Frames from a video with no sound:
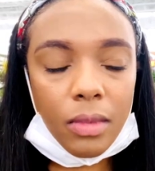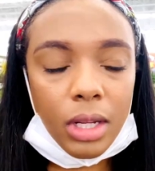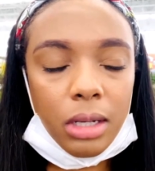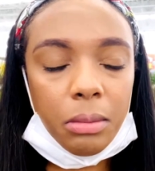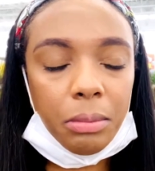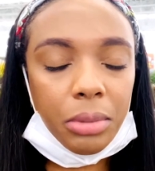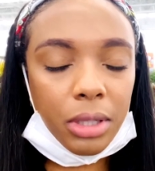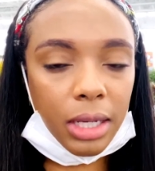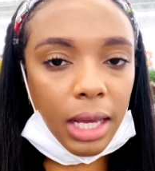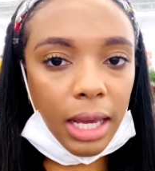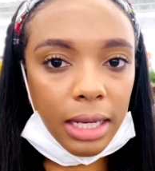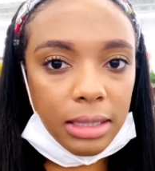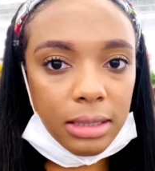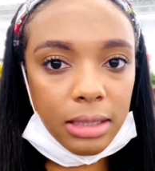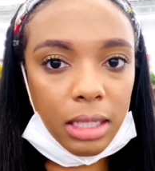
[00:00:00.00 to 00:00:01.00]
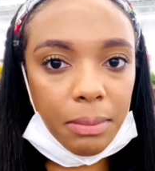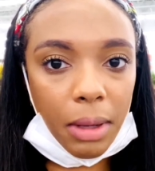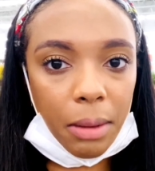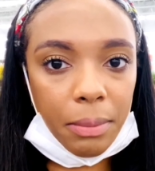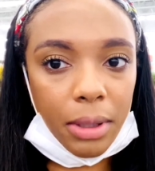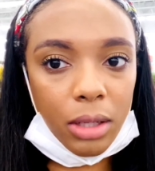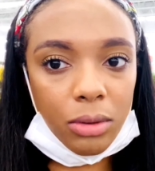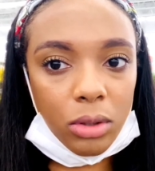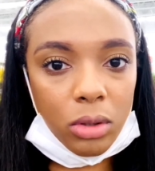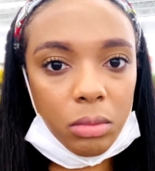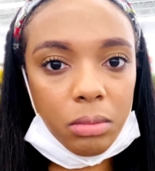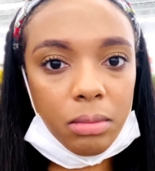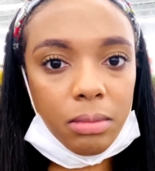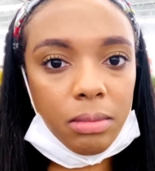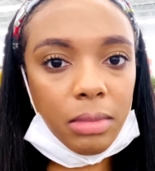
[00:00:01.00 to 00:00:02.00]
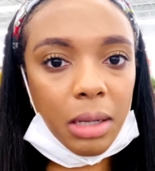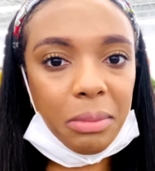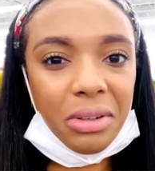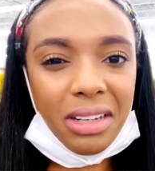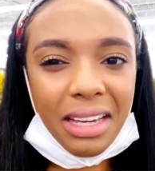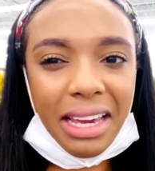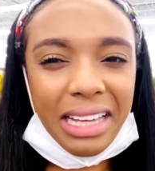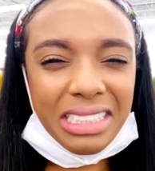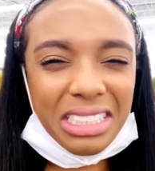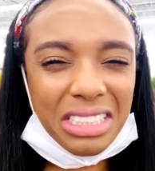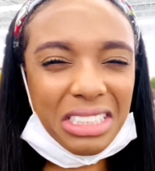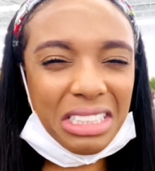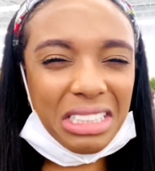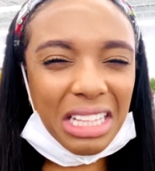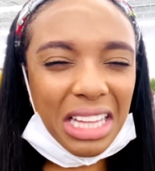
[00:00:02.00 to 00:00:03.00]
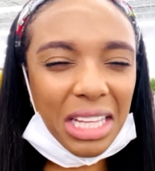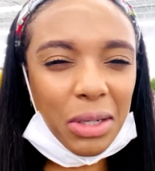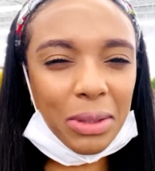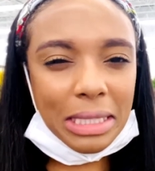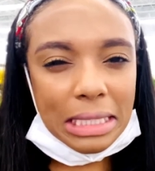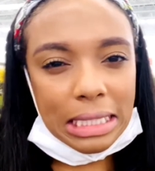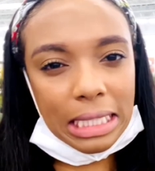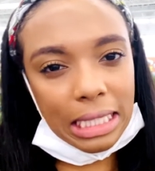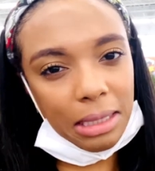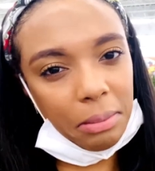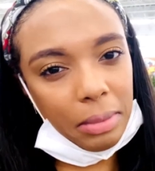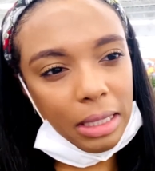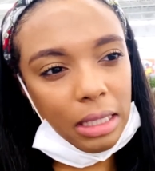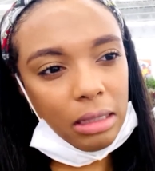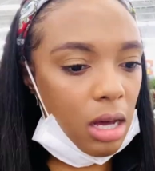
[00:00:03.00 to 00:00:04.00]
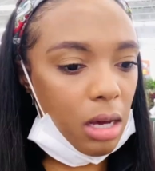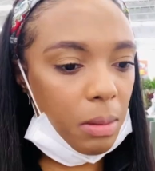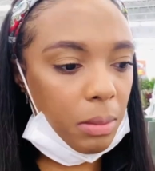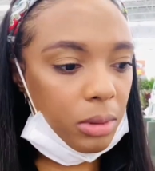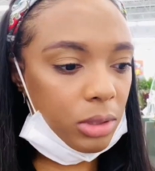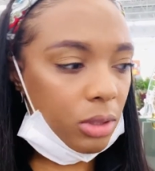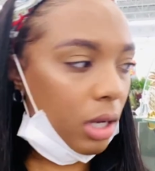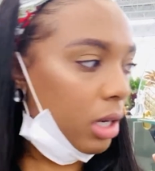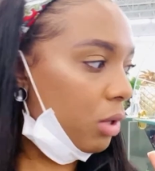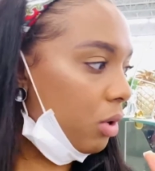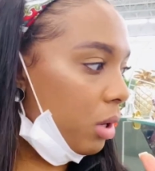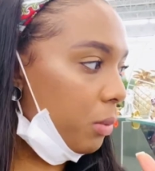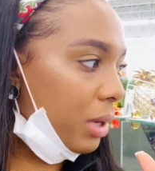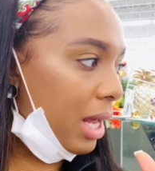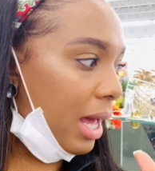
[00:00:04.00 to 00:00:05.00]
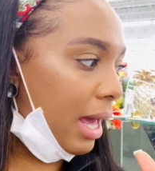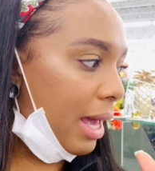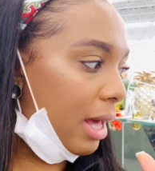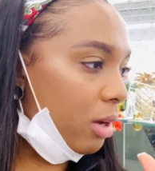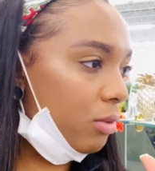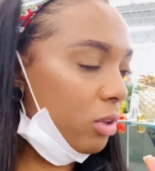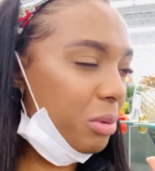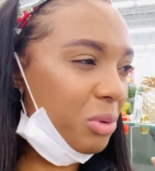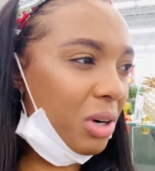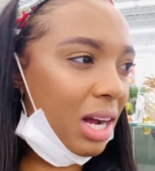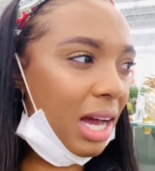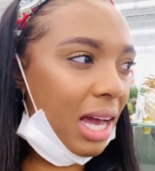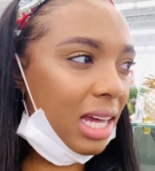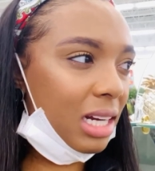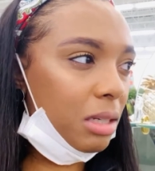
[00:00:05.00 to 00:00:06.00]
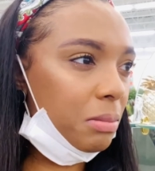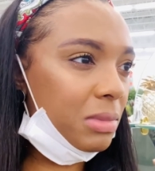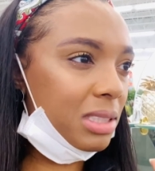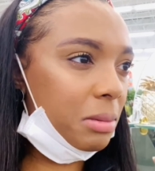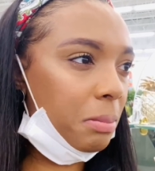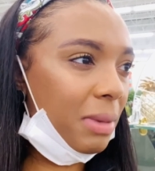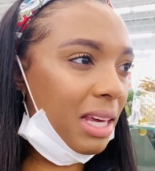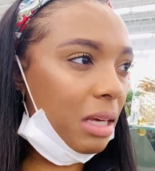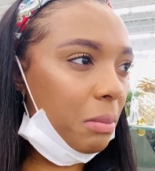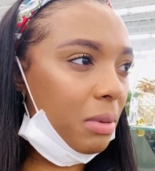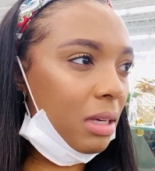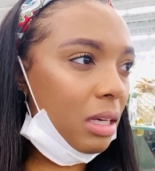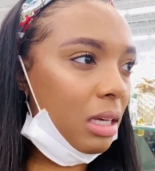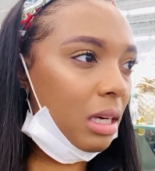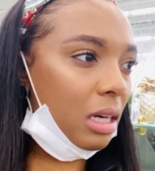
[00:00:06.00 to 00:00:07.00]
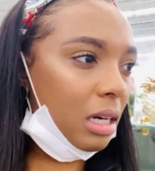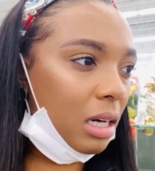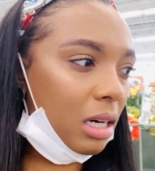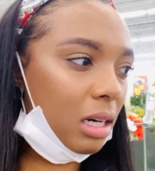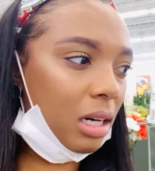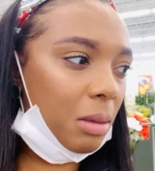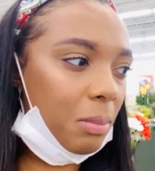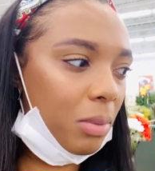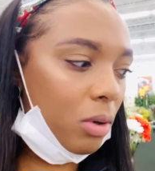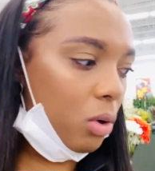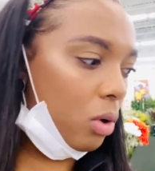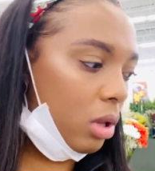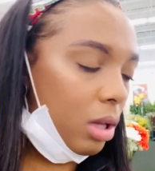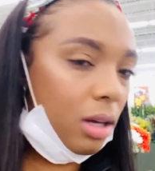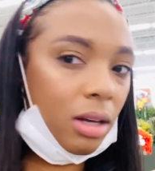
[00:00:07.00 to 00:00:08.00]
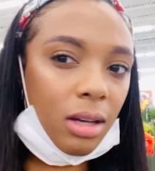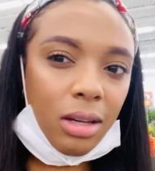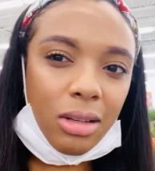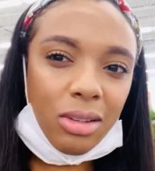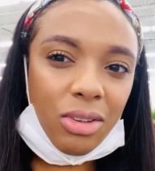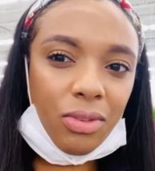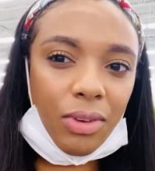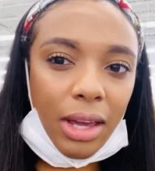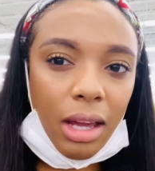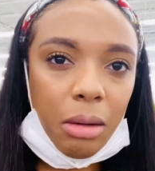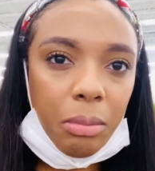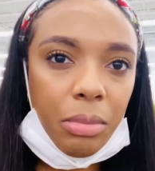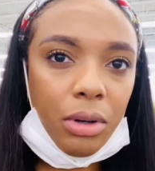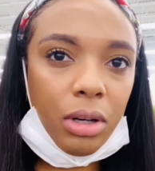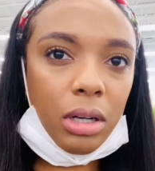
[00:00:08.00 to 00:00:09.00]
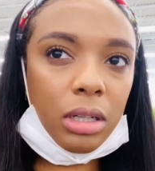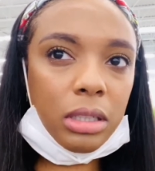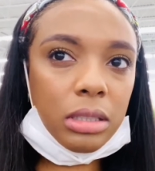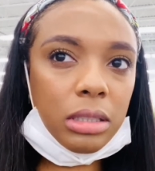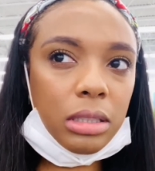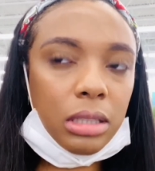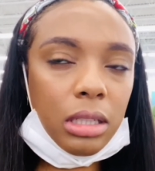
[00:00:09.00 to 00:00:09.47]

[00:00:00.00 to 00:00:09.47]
bookcase in my bedroom. My bookcase is just a little sleepy. So I know I want to add a few more items, maybe a couple fake books.